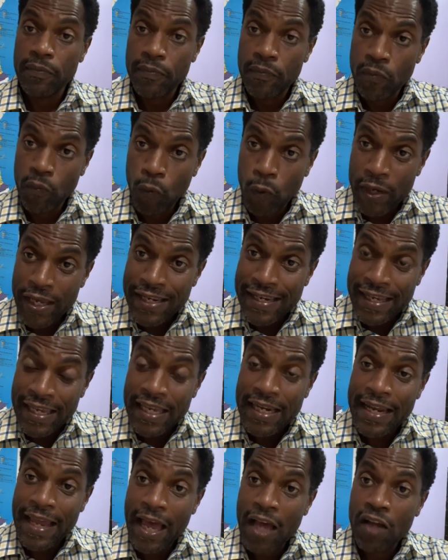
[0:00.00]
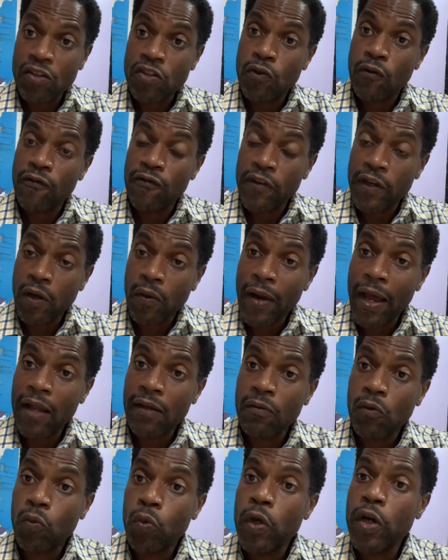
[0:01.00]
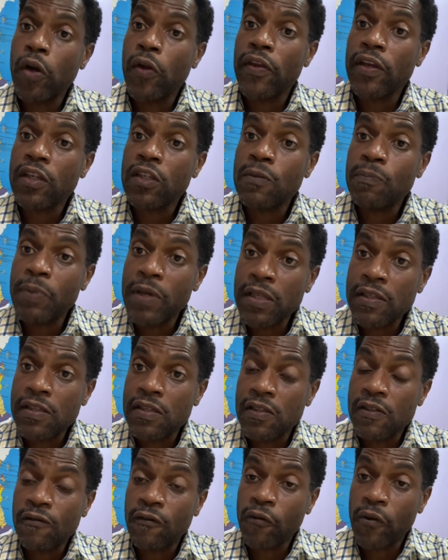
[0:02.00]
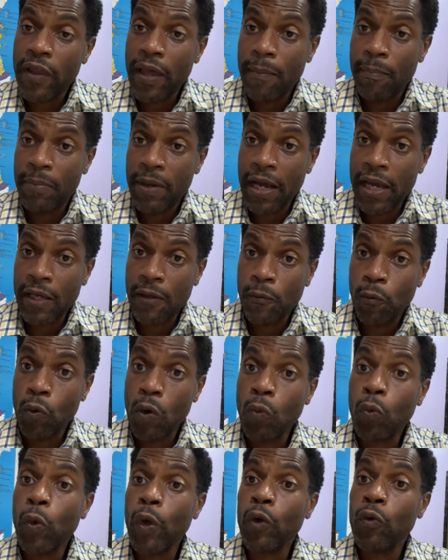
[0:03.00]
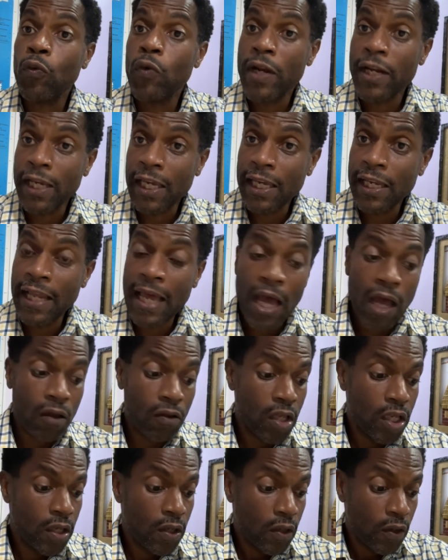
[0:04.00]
we need now to figure out what are the expenses for that bike when we're renting it out.